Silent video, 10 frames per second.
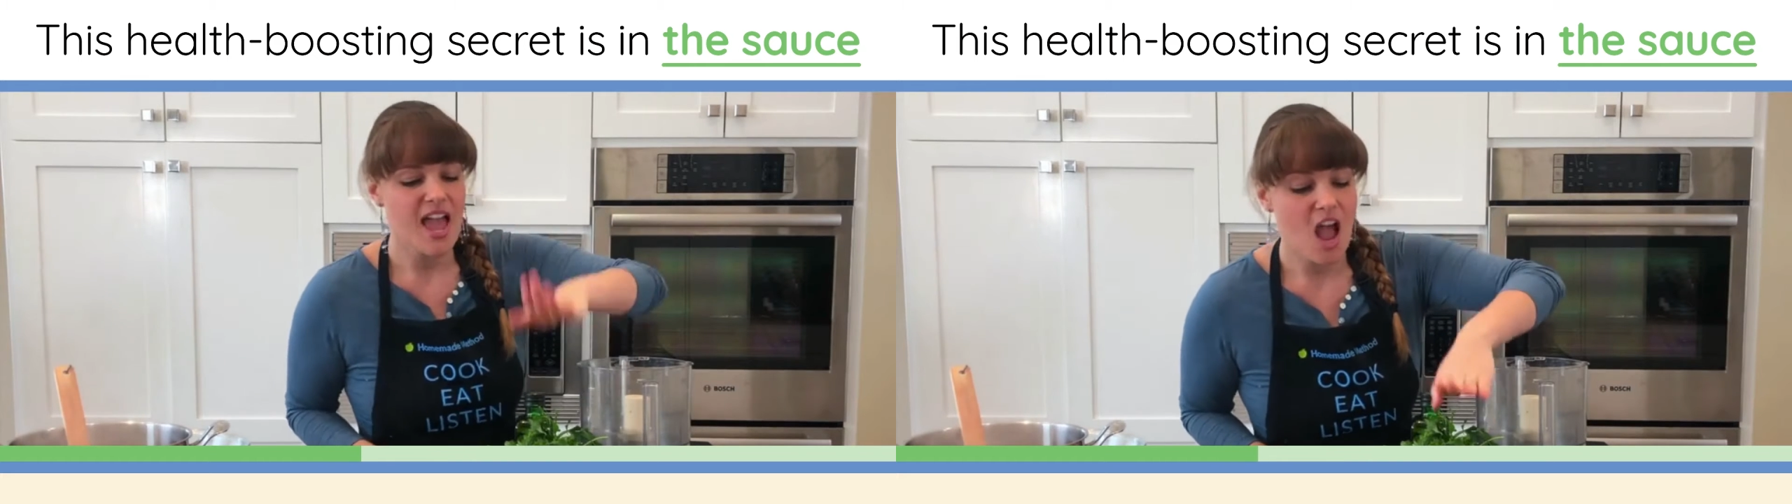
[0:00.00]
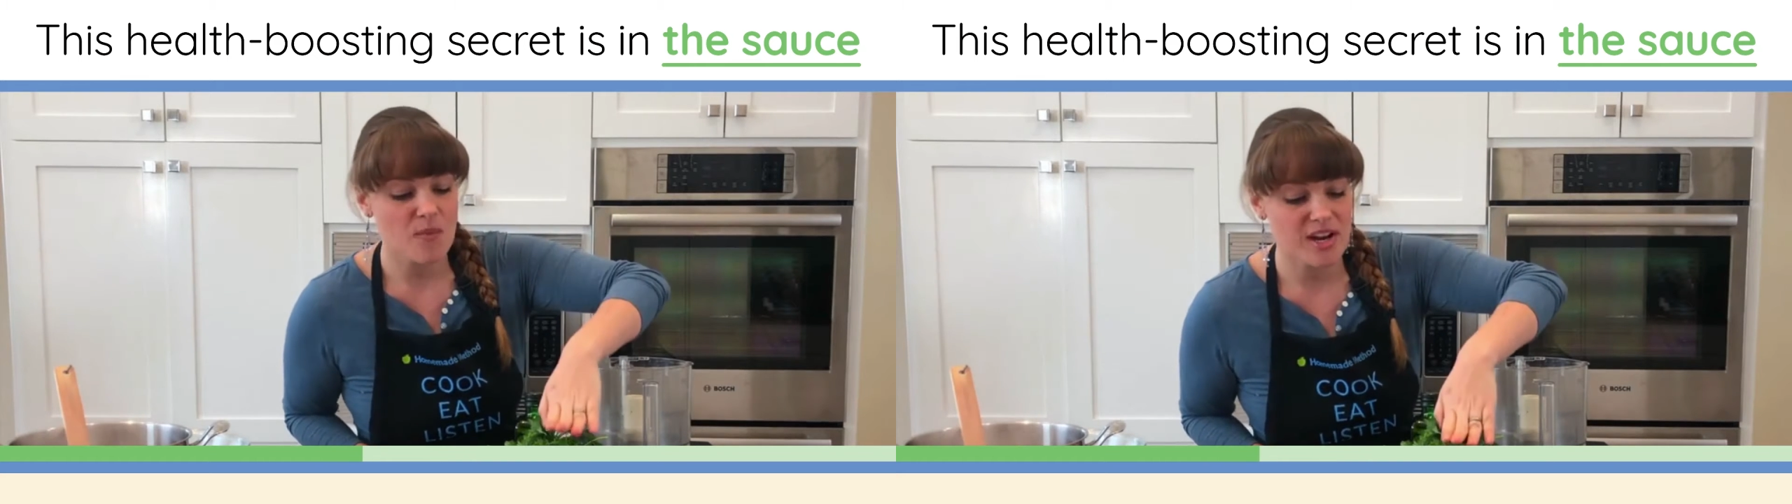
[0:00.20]

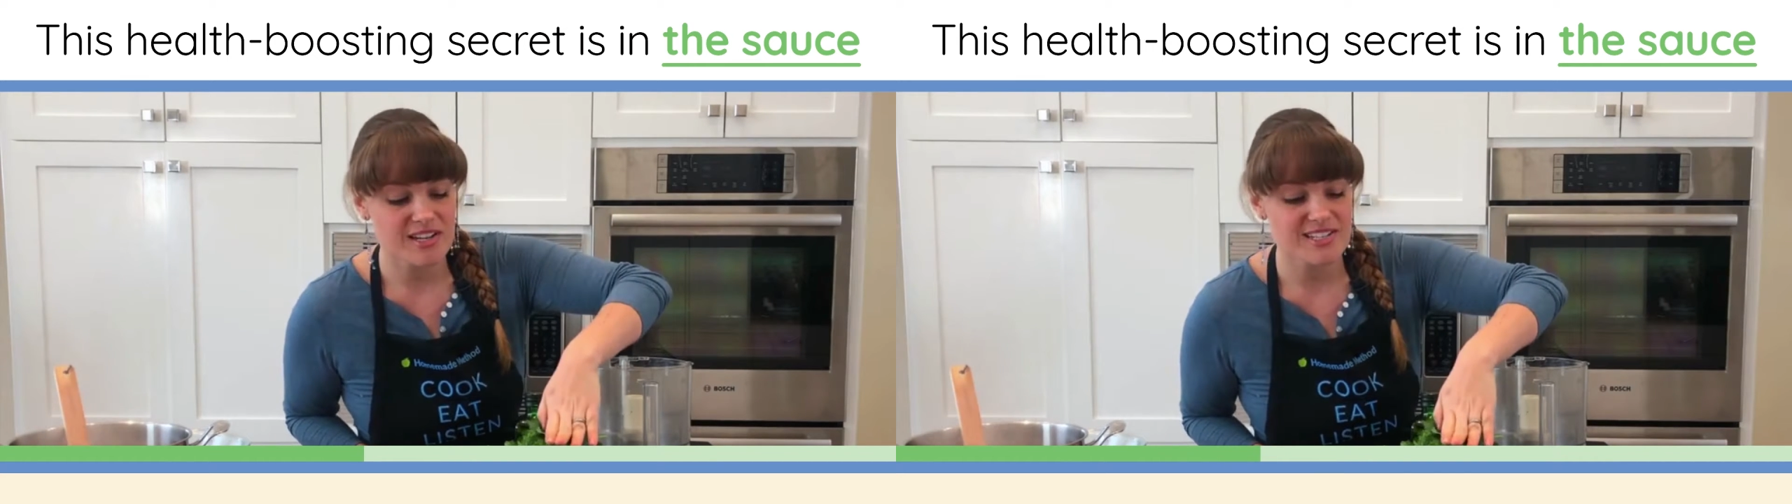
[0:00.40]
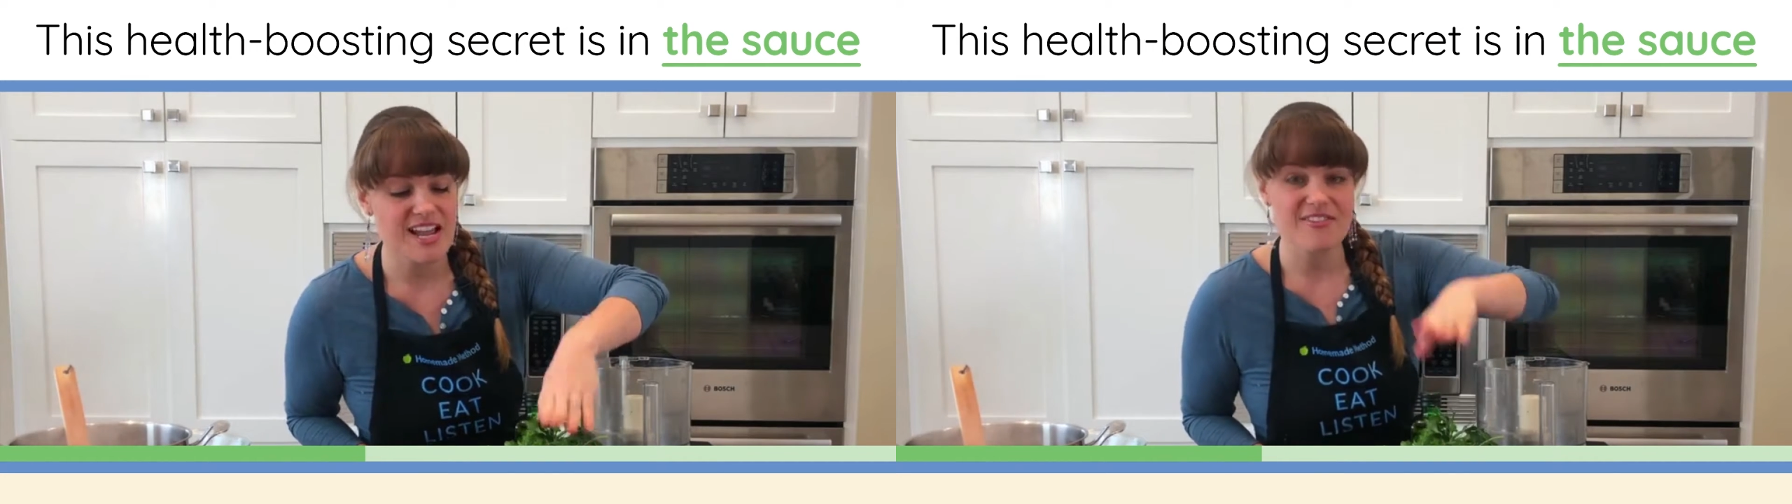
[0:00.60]
And we
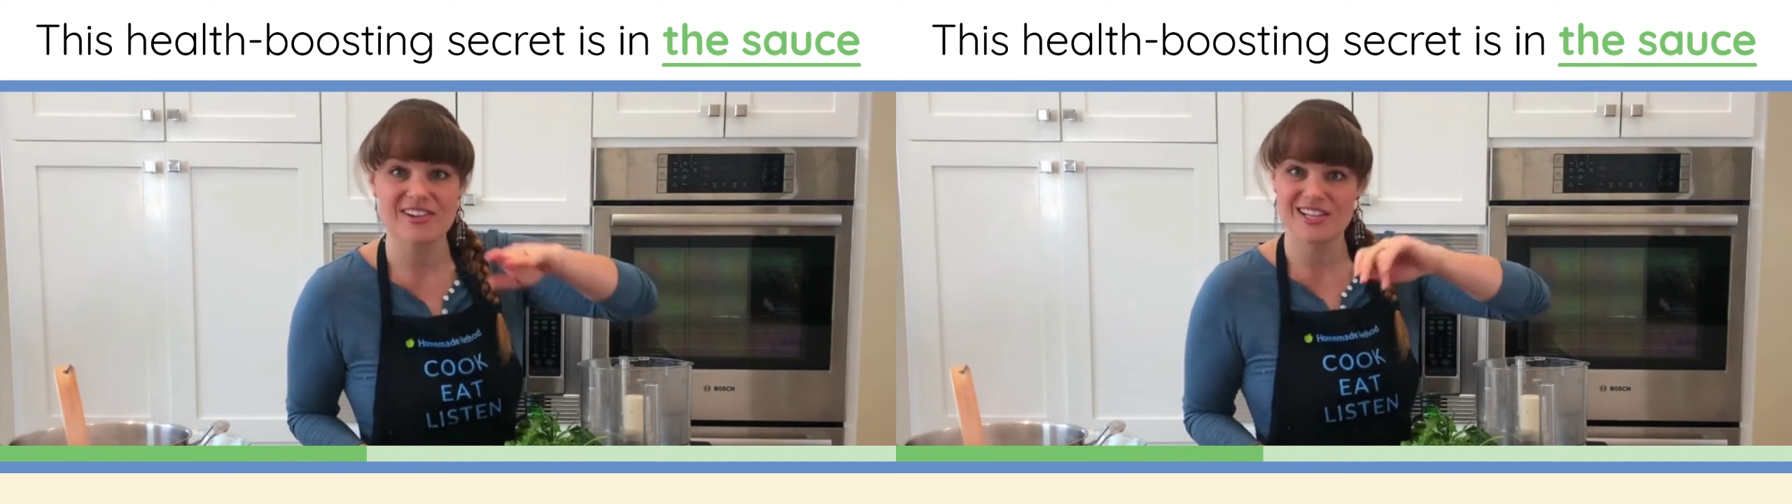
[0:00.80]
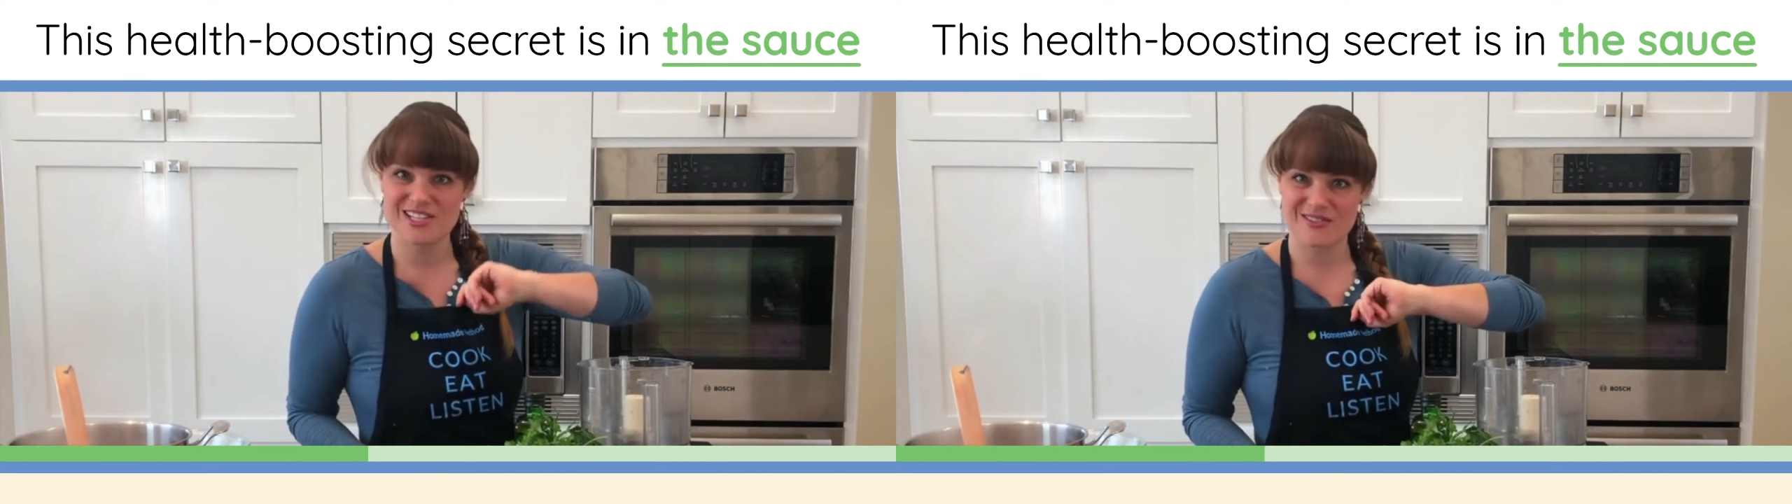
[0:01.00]
are
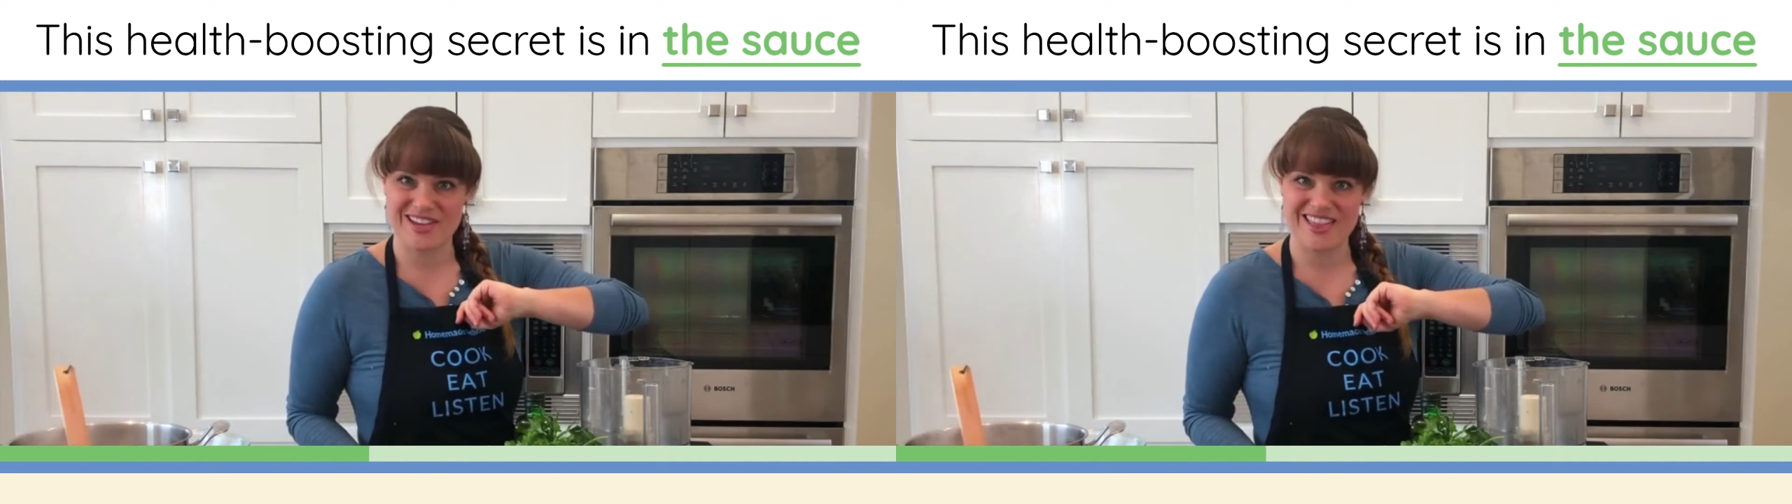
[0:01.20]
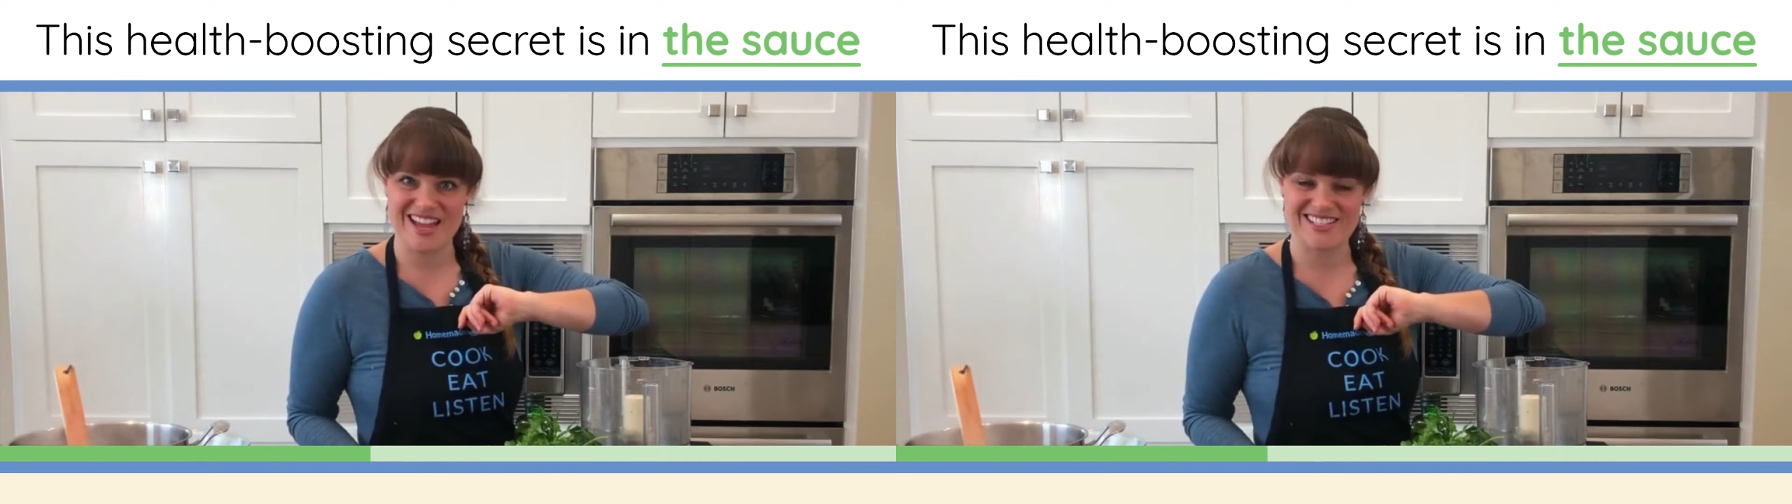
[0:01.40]
definitely
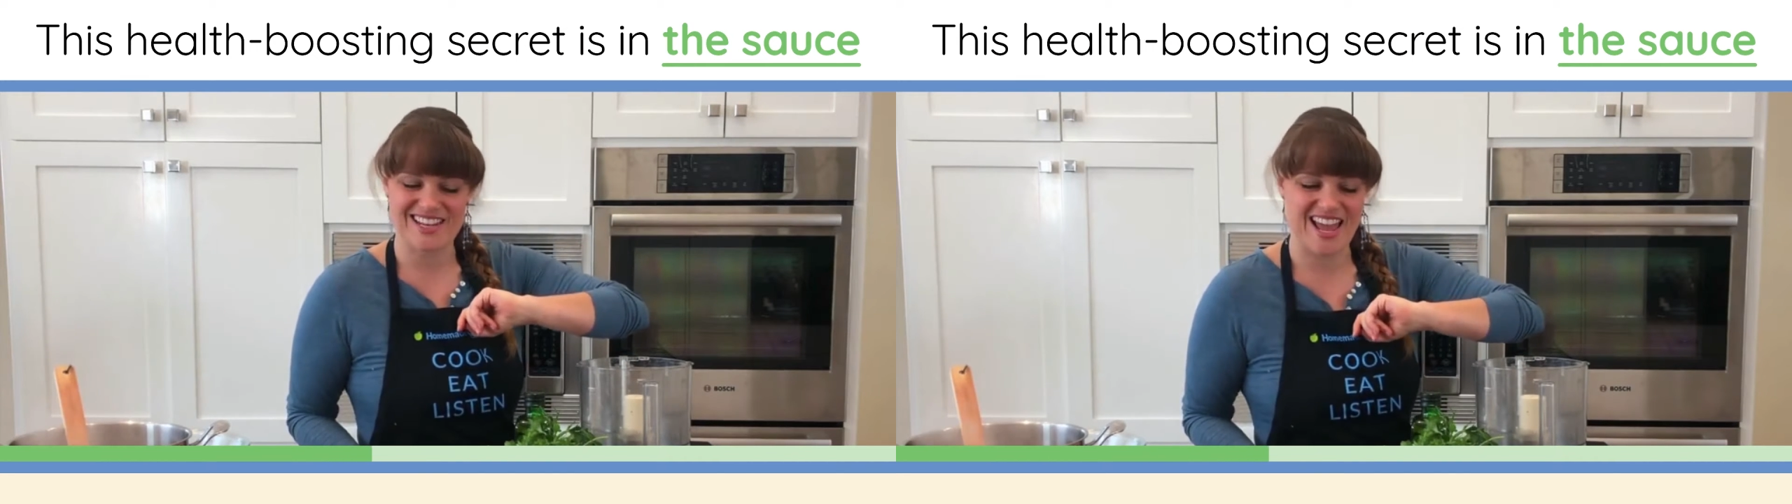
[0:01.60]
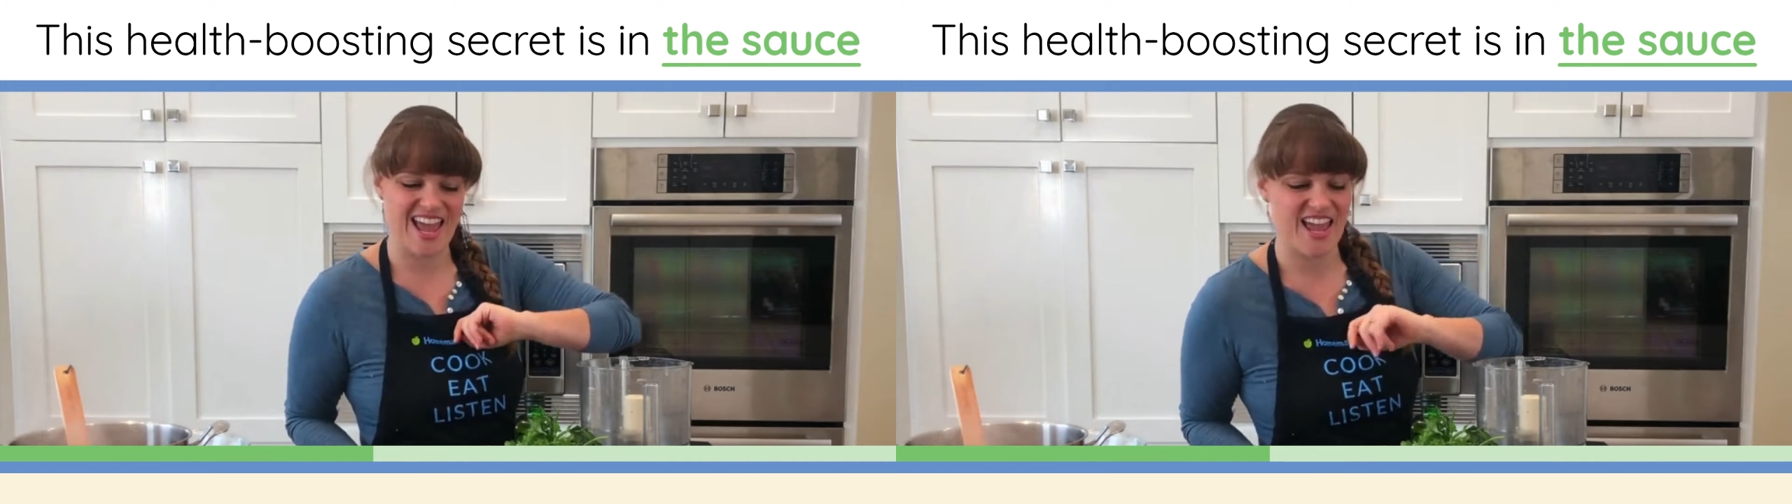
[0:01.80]
doing that
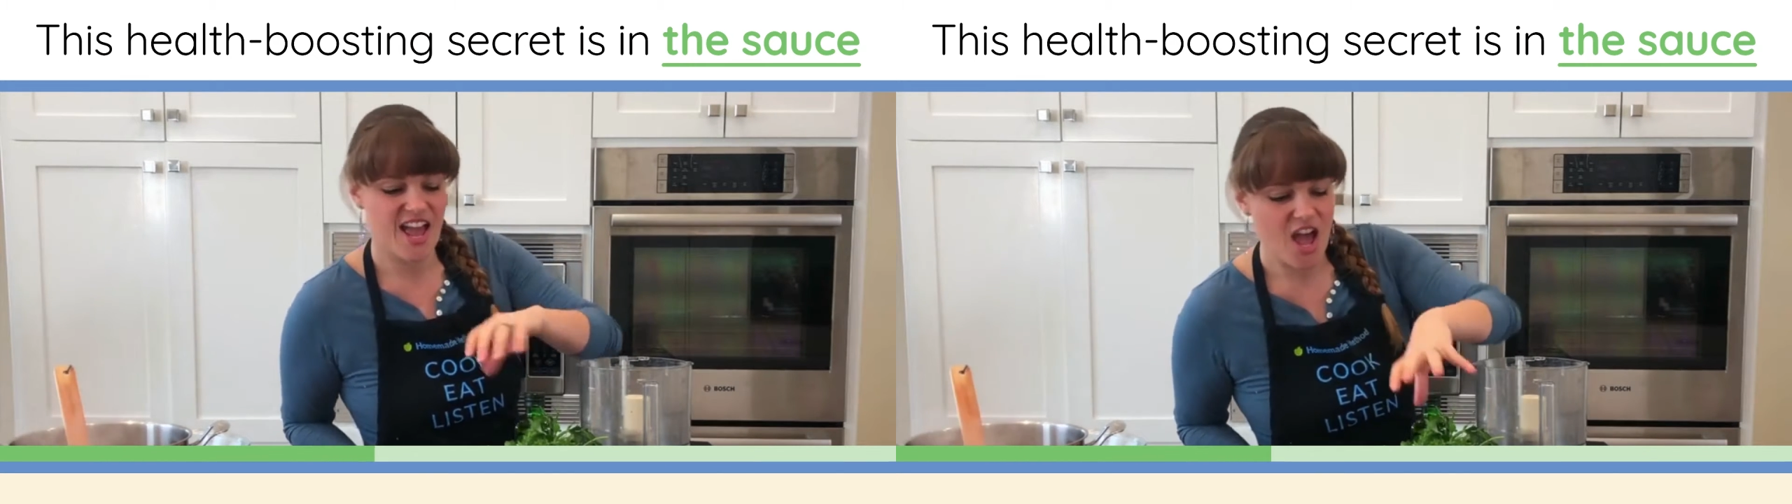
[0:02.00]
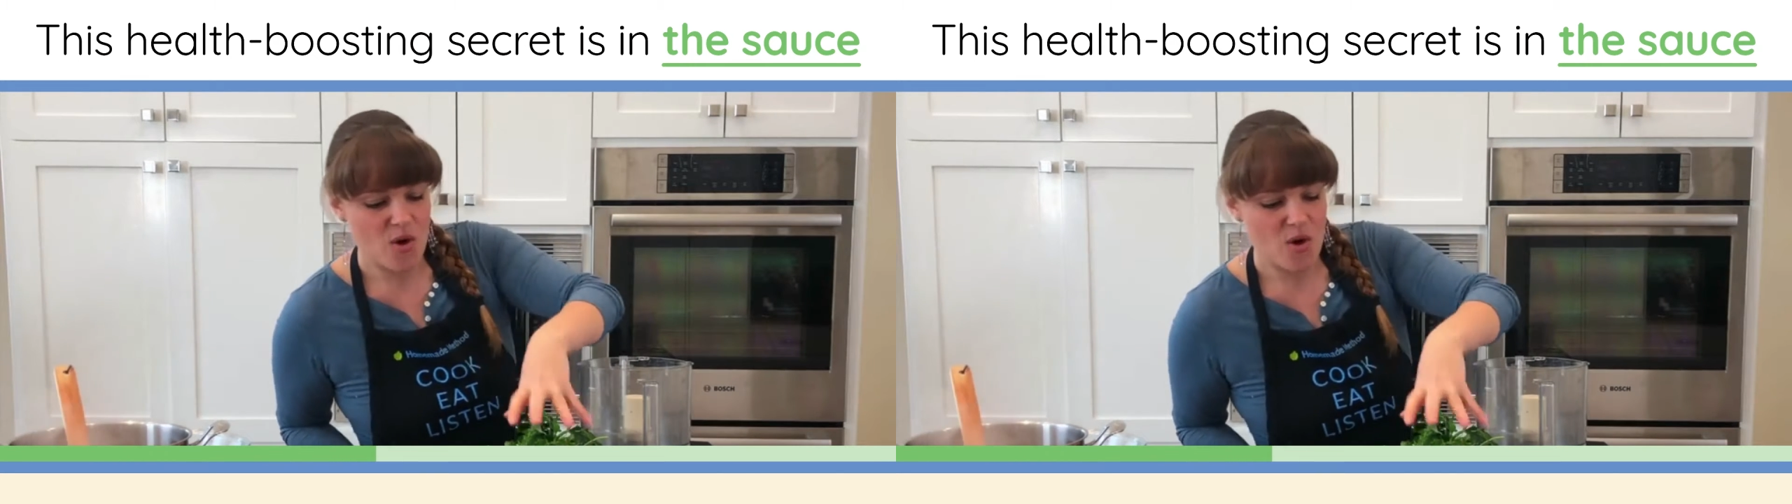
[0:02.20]
today